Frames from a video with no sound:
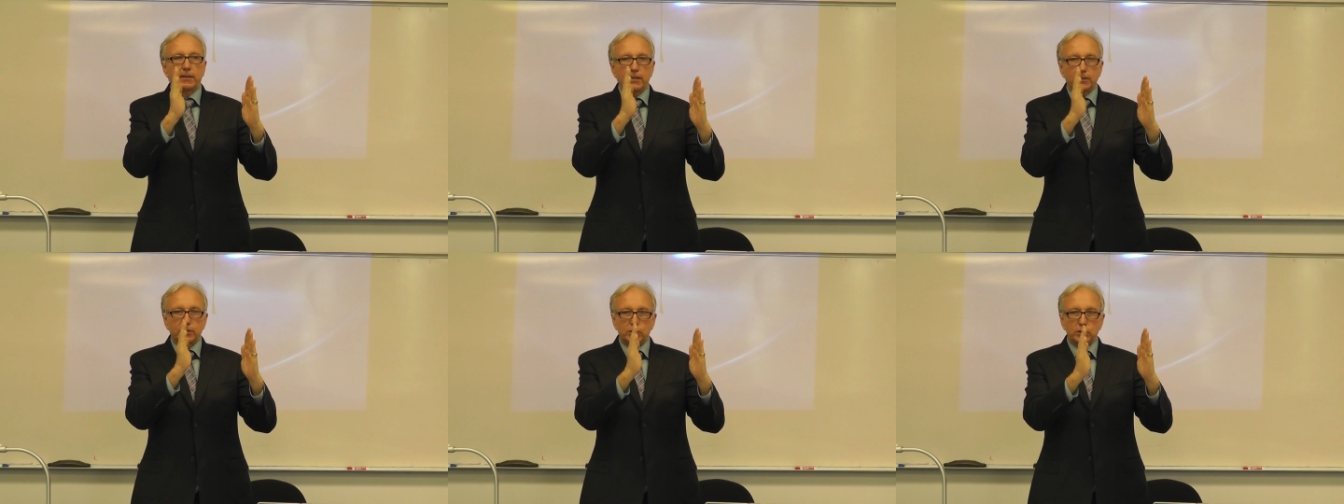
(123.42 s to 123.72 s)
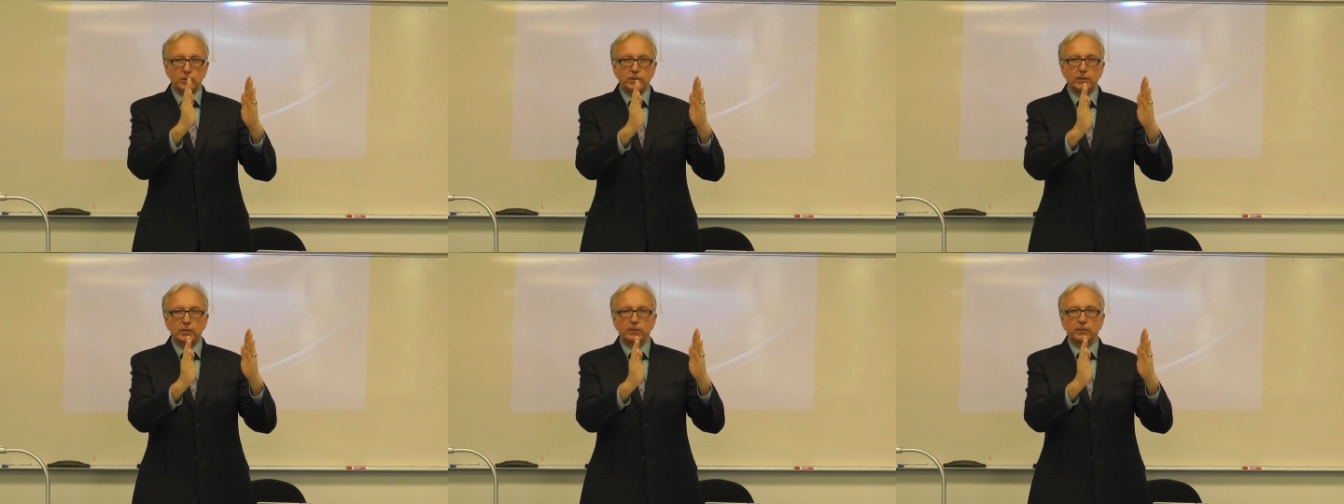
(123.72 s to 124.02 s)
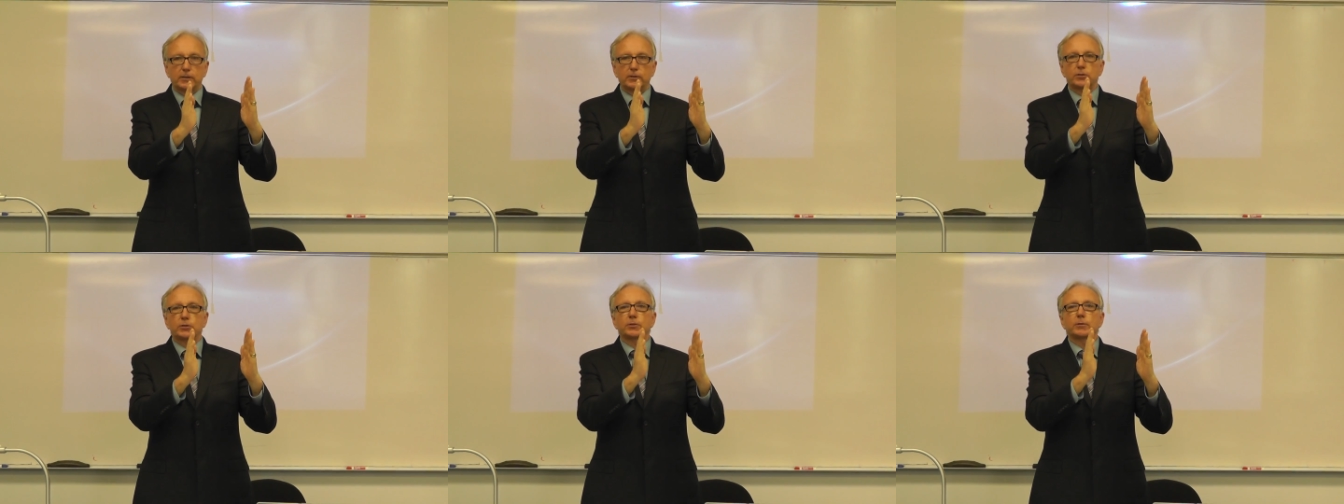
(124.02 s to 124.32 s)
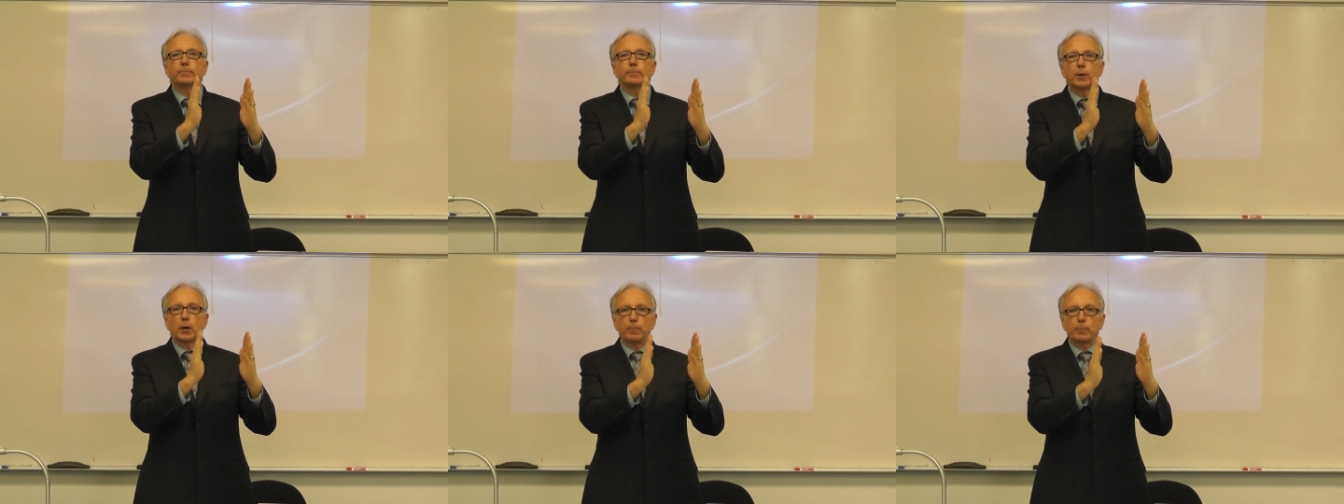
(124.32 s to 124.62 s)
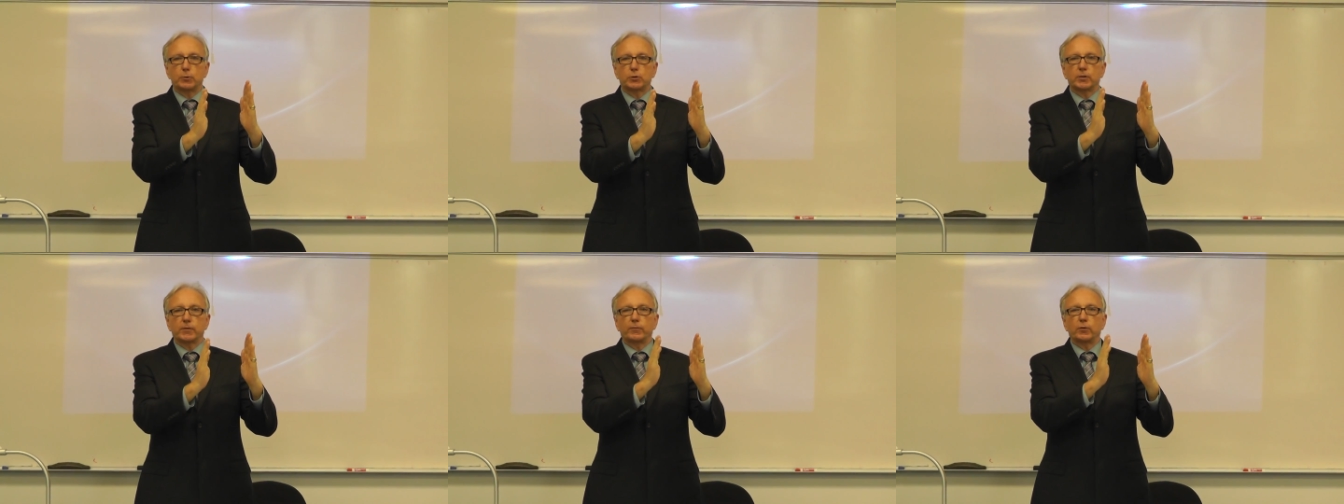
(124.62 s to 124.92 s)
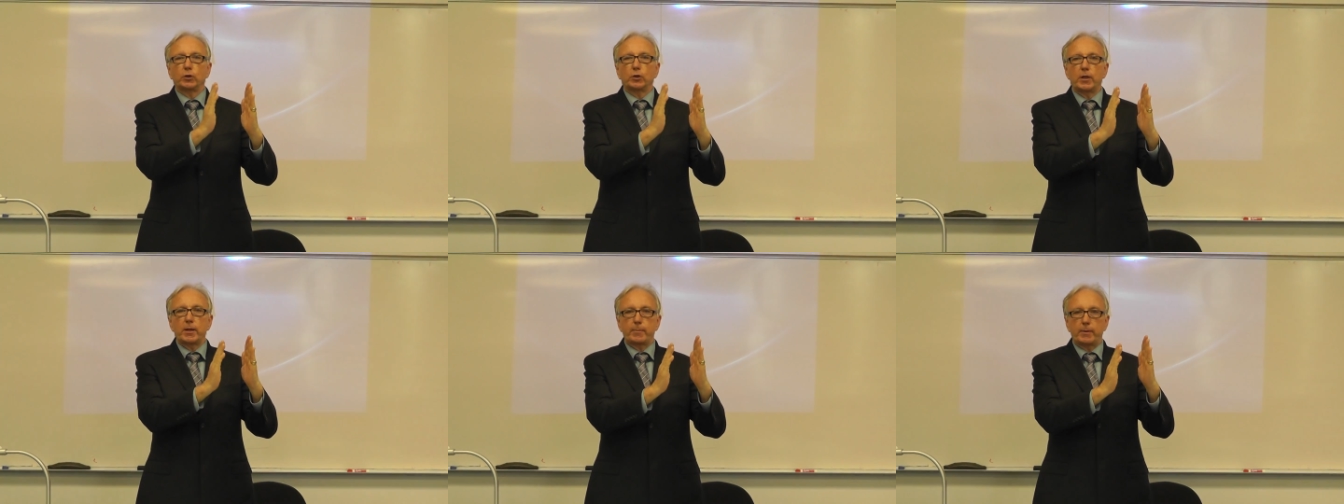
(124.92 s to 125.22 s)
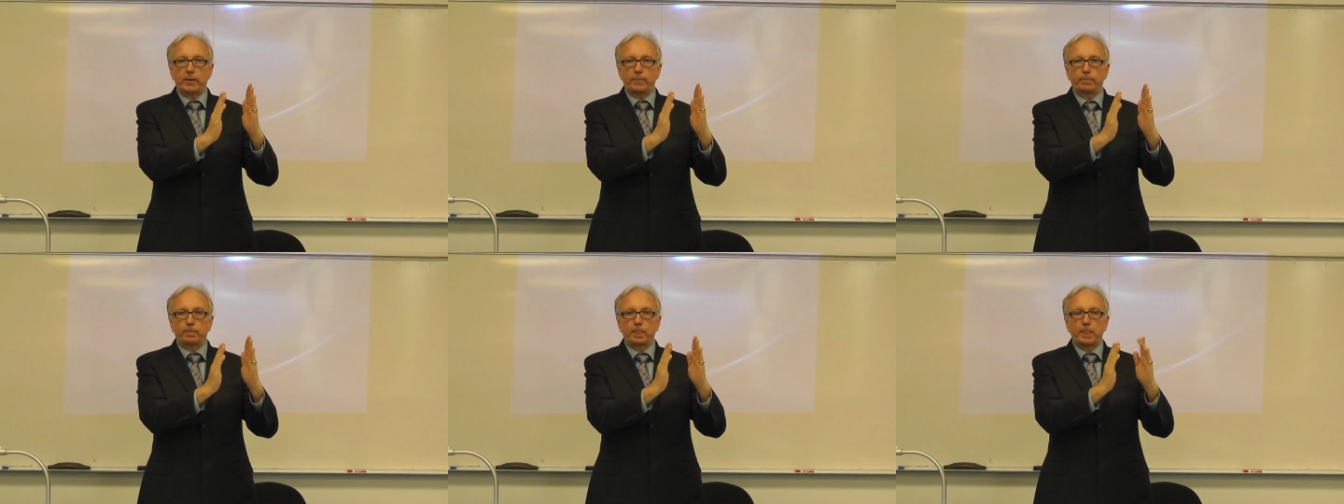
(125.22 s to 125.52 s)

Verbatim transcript: this is, this is the purpose of a limit.